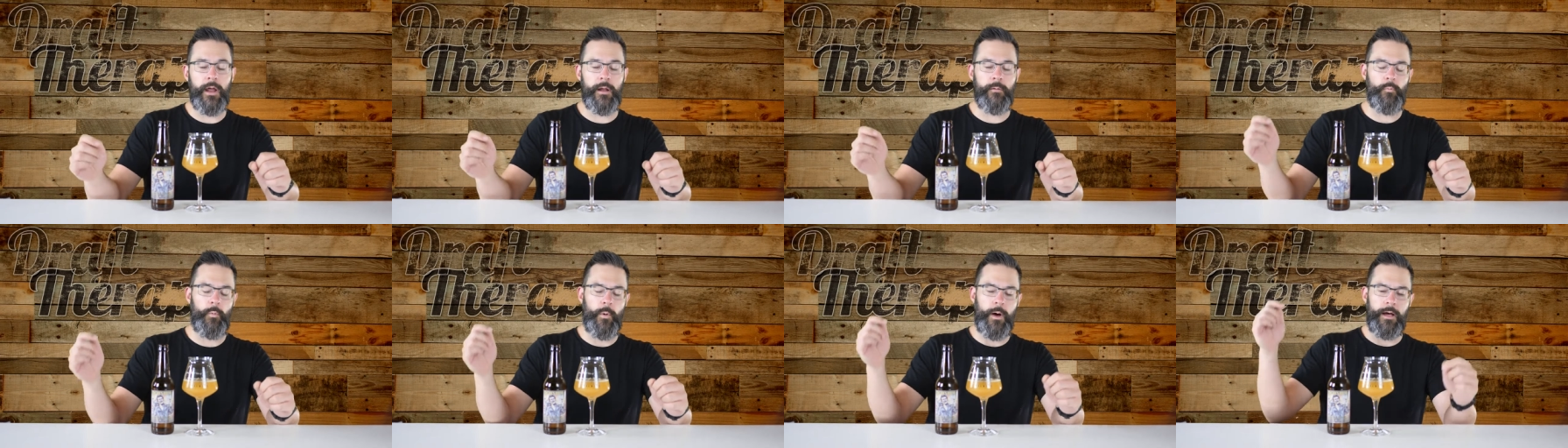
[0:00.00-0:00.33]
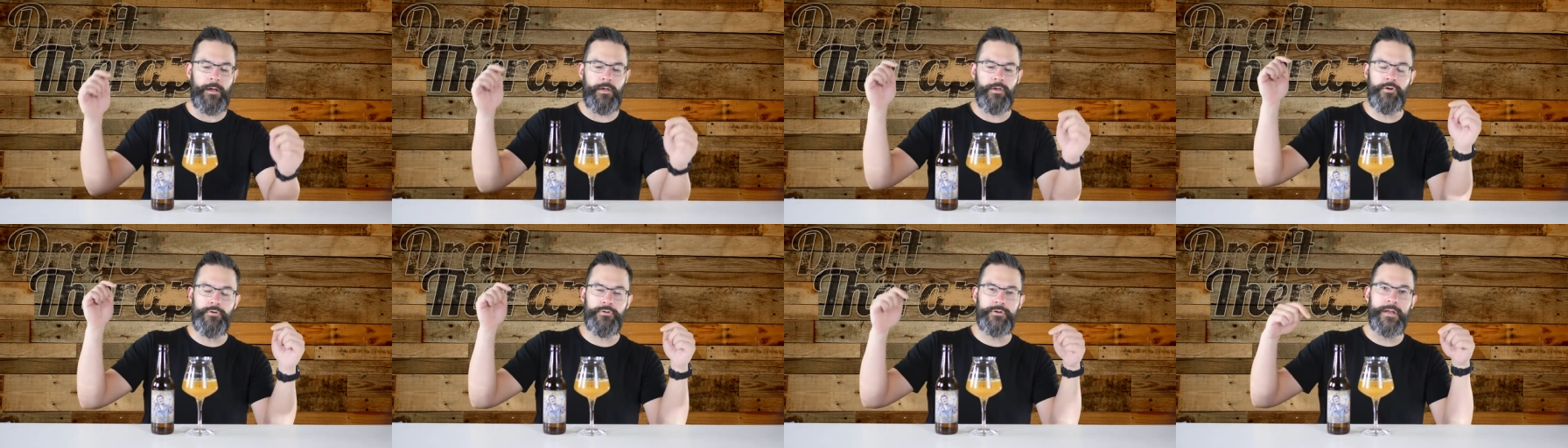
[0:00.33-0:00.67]
And
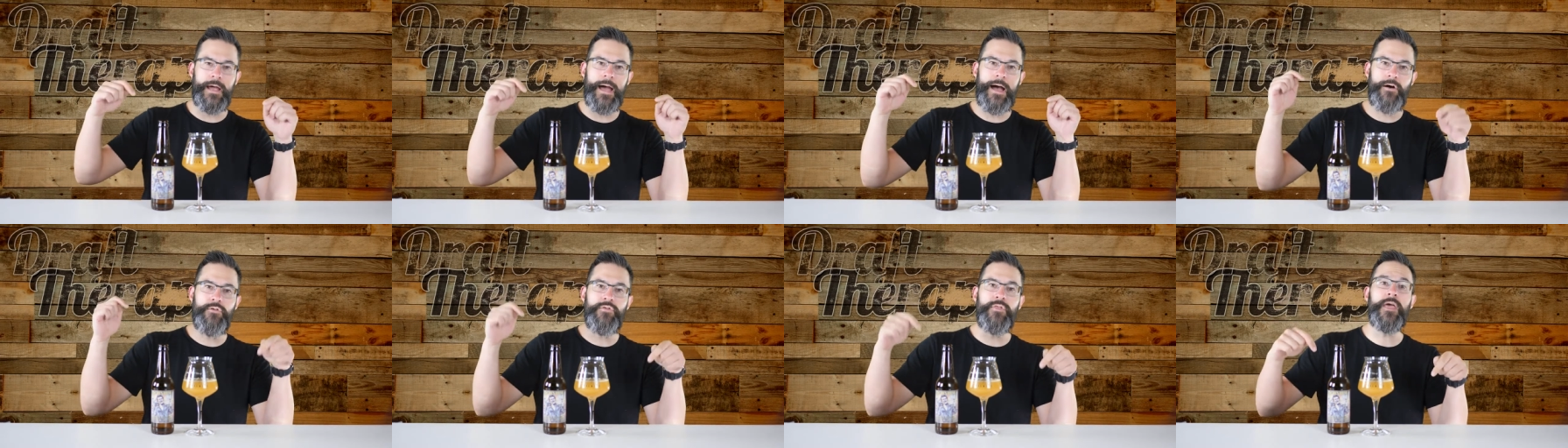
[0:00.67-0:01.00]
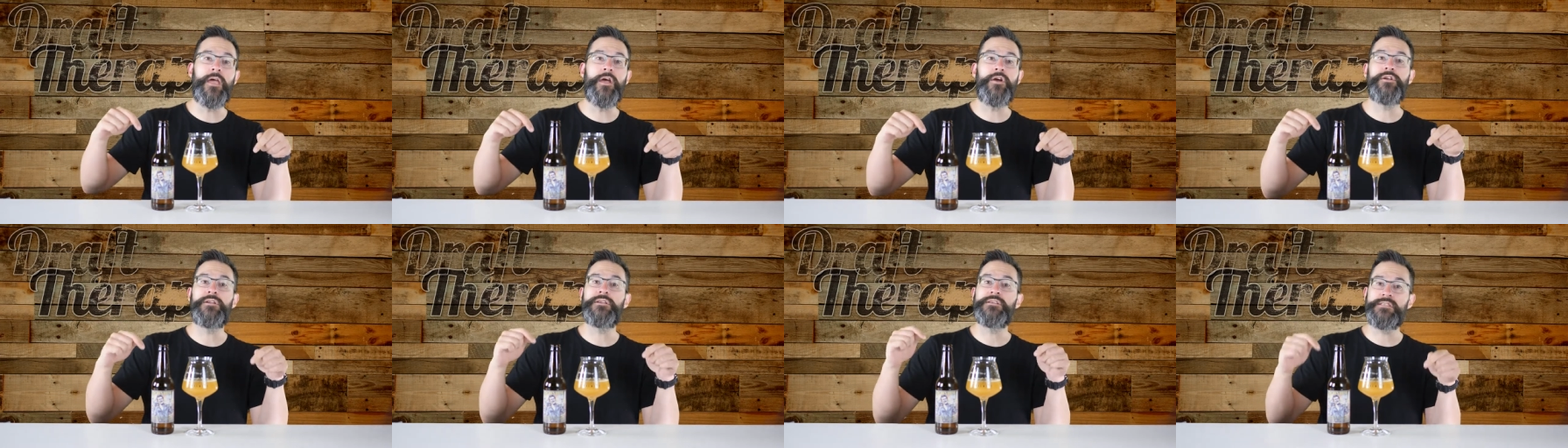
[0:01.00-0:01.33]
while you're down
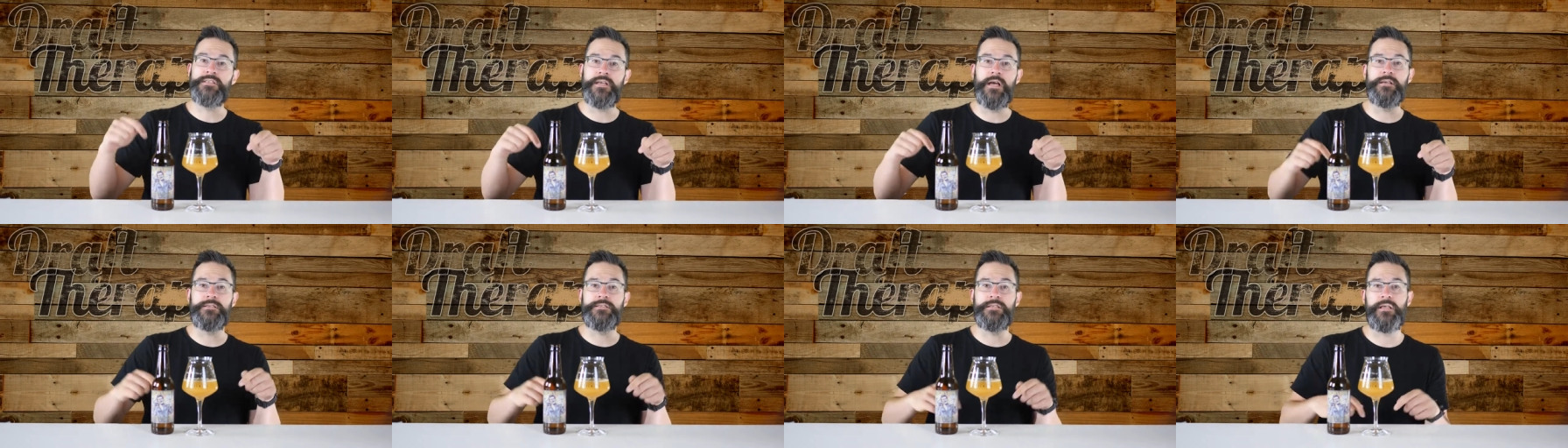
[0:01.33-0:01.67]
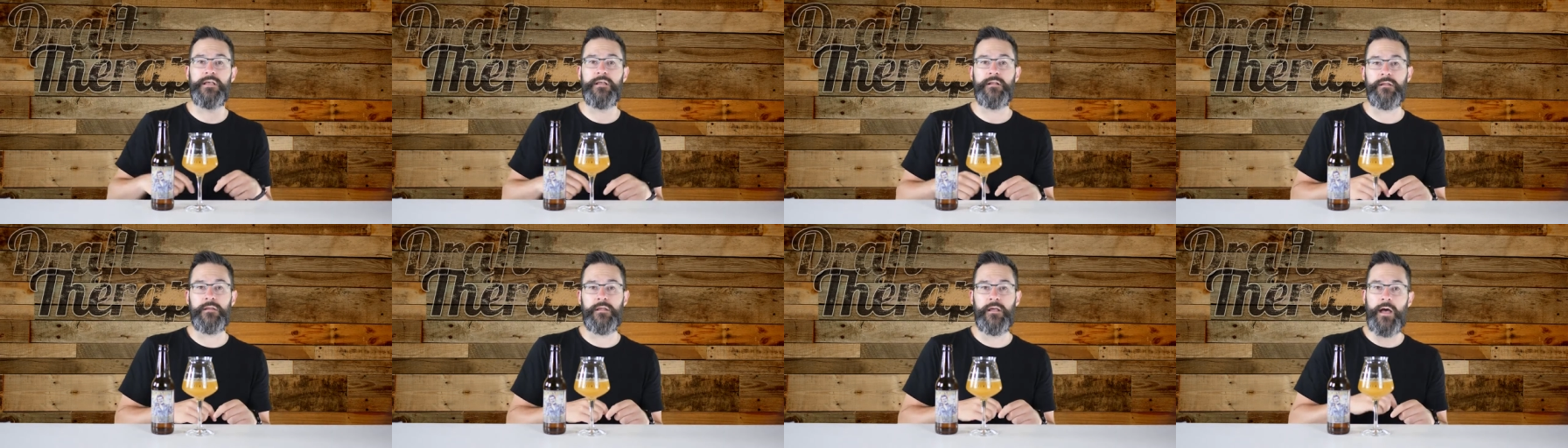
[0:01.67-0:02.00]
there
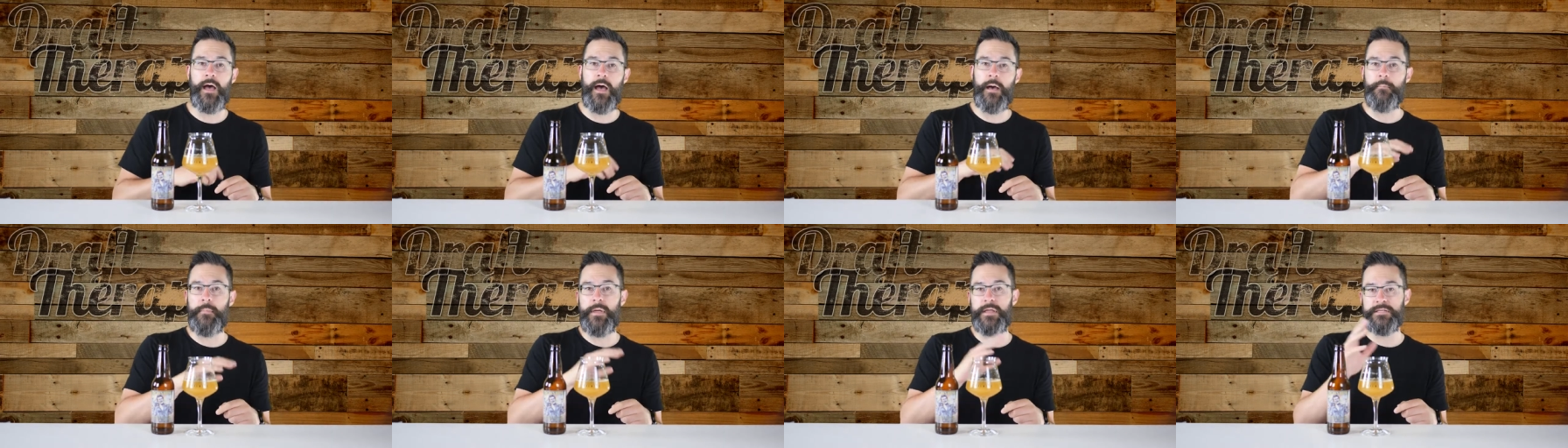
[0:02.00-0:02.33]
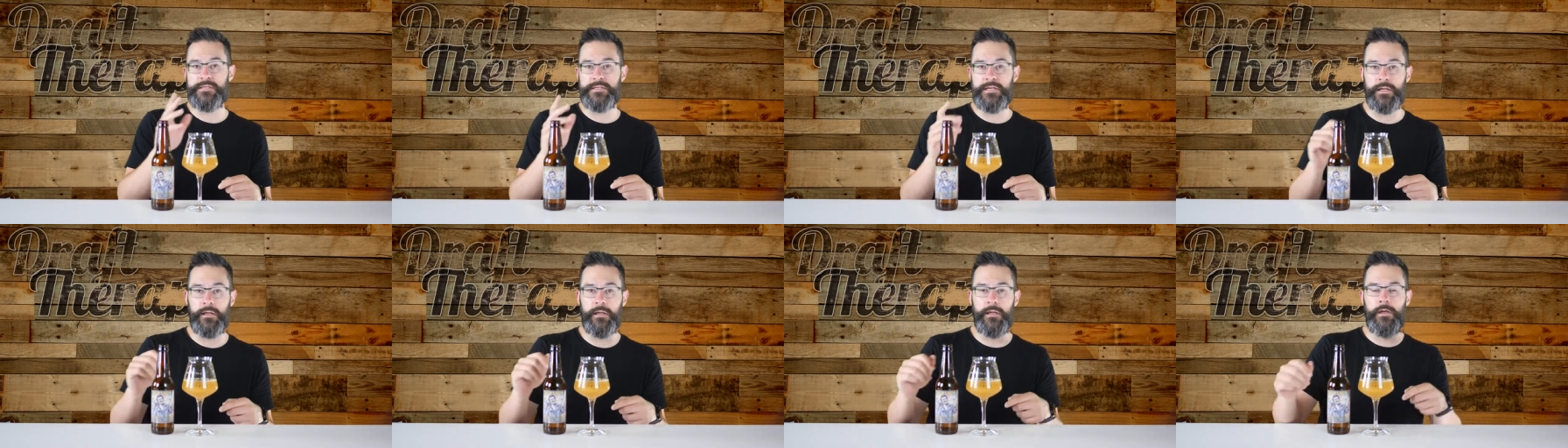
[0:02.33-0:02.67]
discussing and
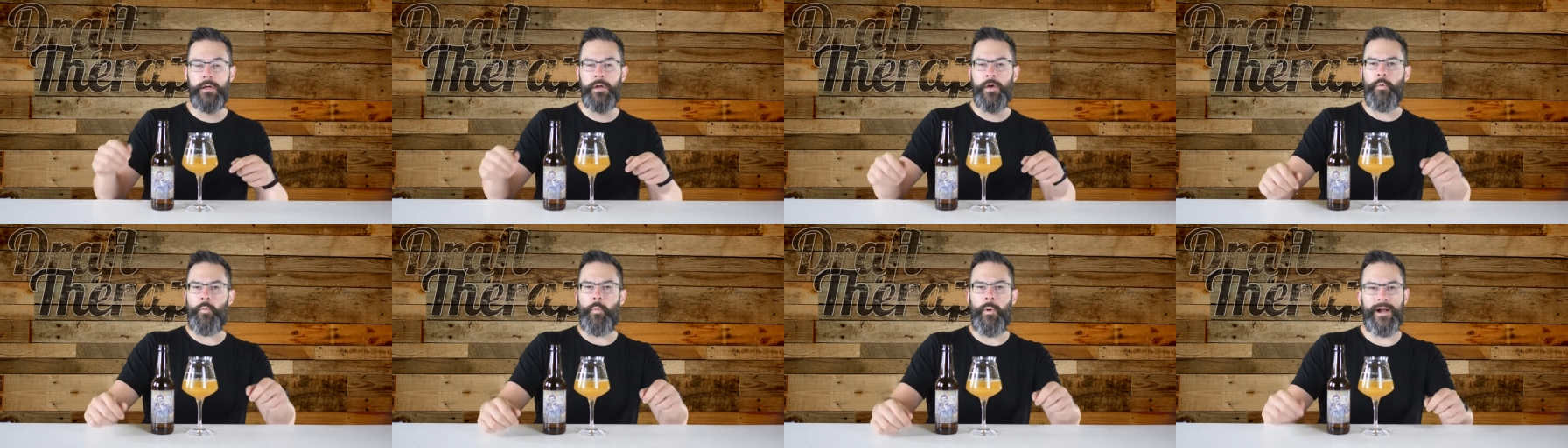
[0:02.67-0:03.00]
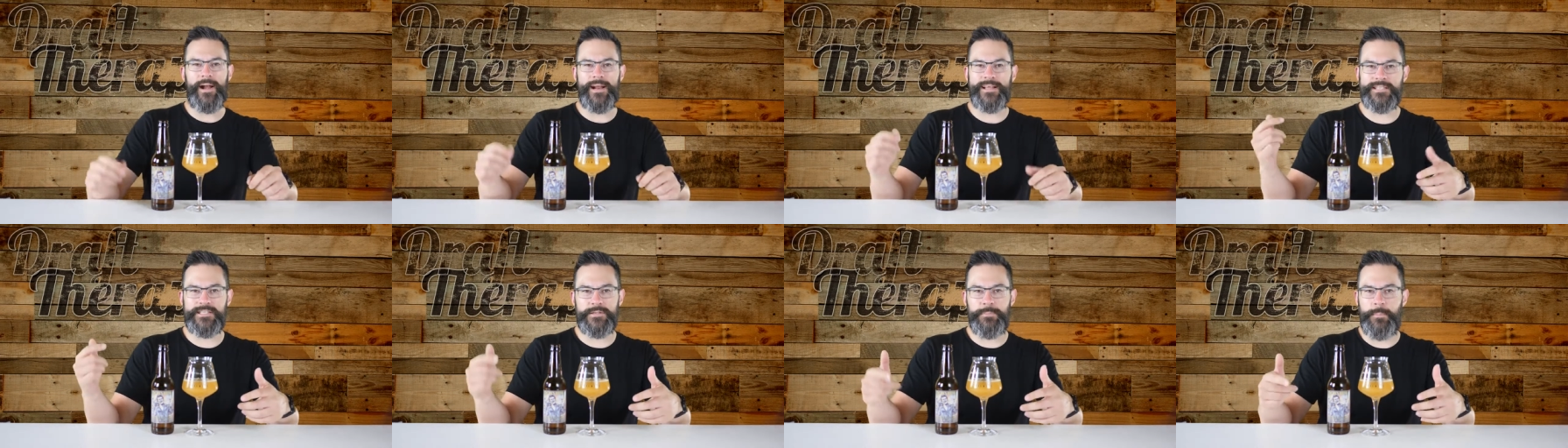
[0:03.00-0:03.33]
commenting, why
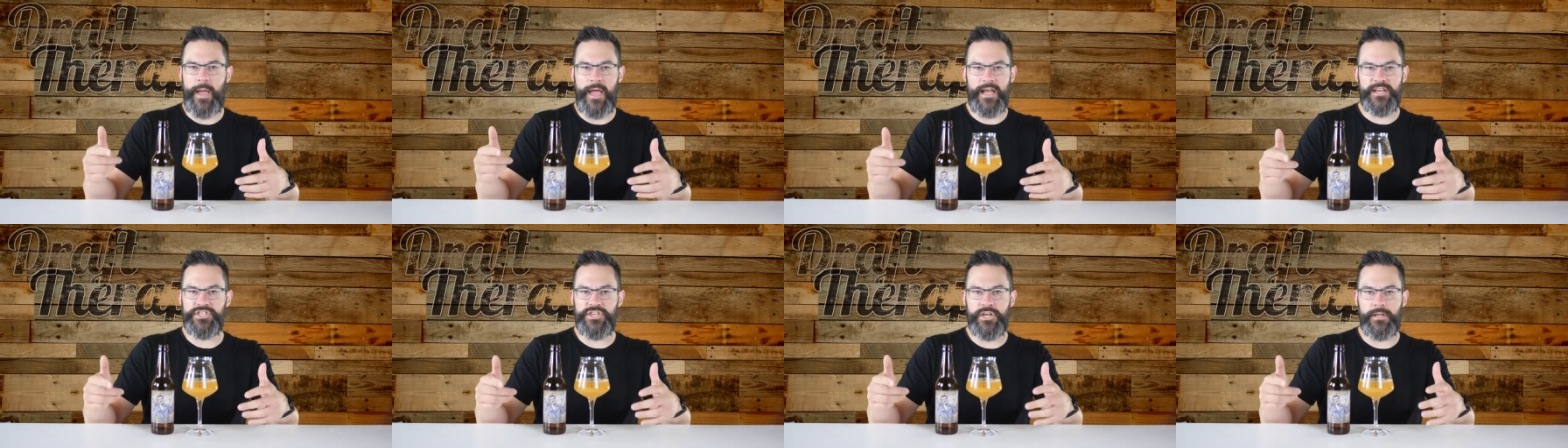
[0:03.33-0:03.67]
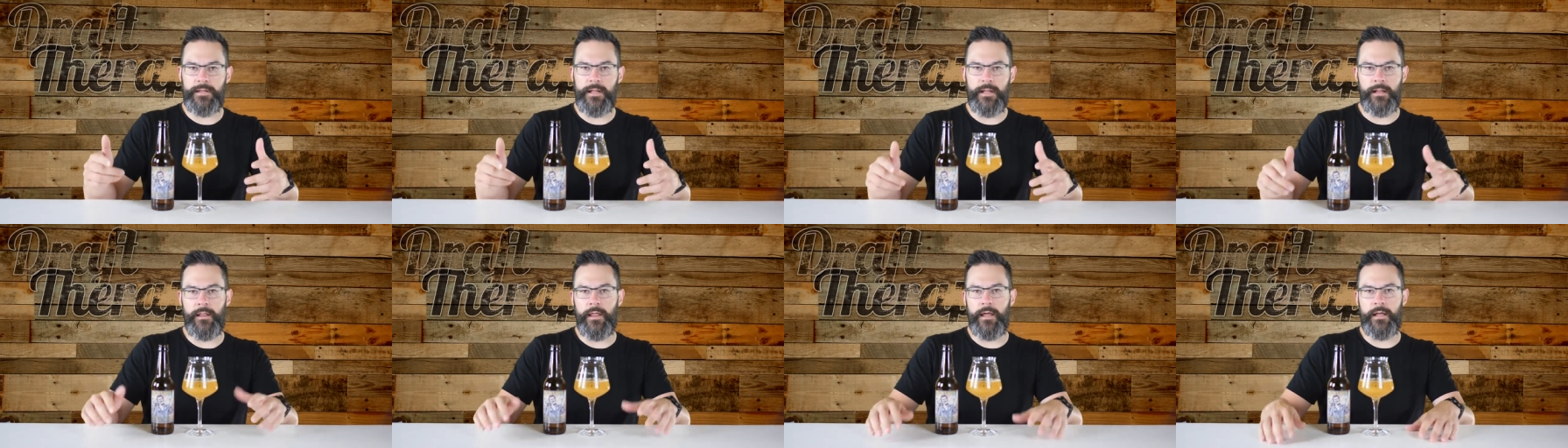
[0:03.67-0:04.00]
not smash on
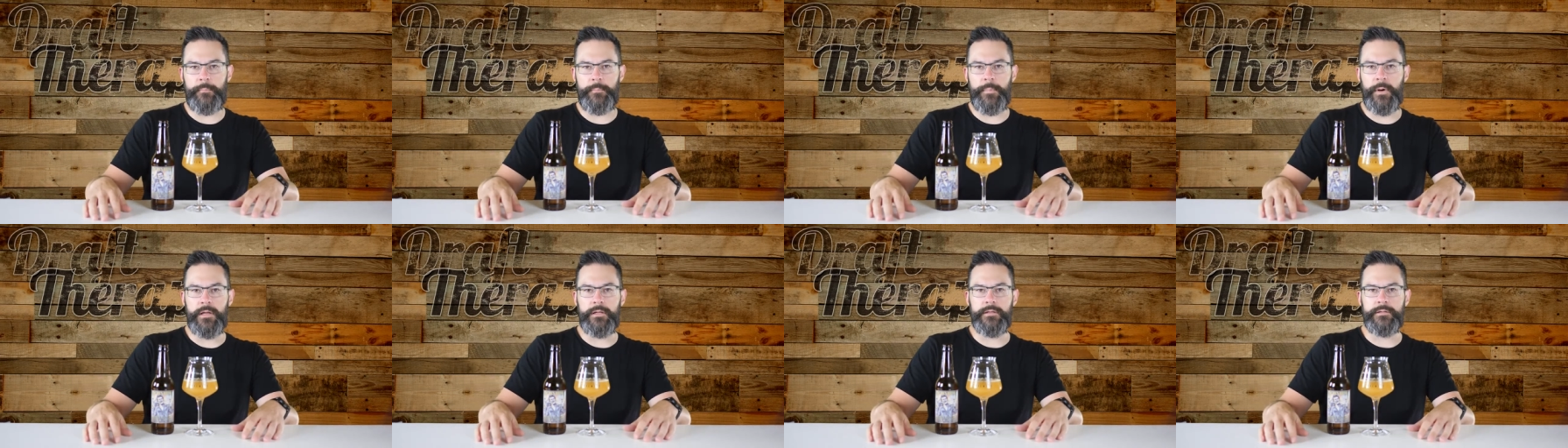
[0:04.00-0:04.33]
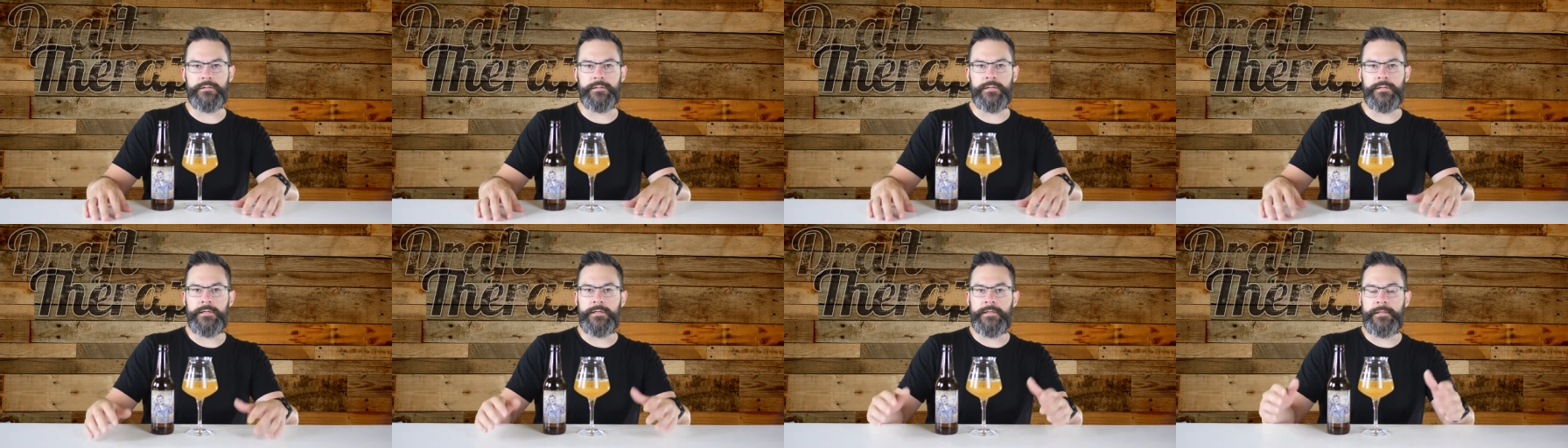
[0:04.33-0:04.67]
that like
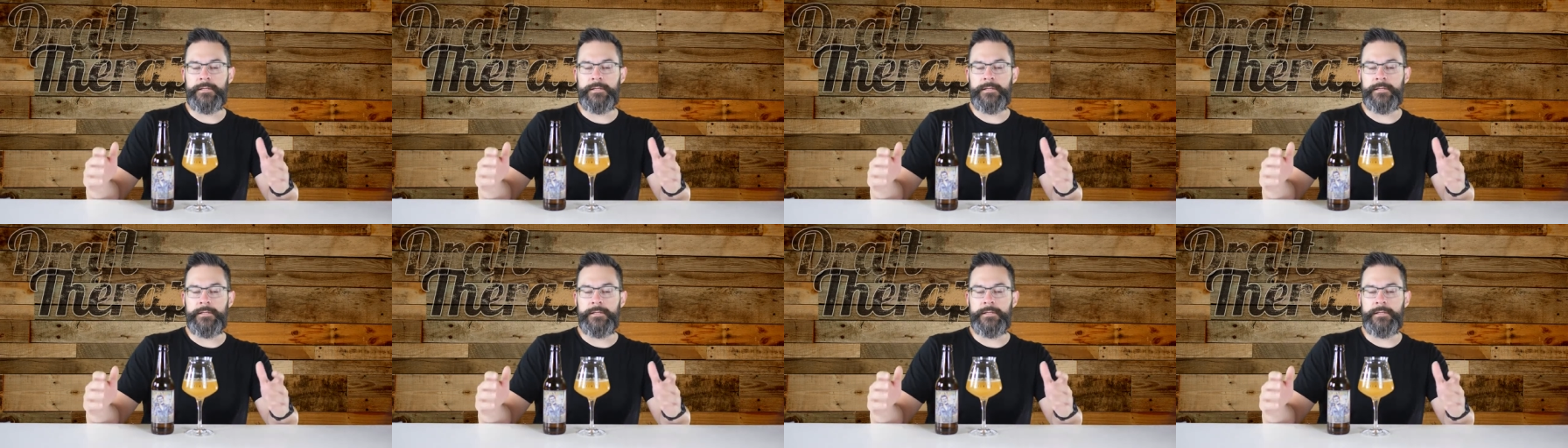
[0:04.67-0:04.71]
button?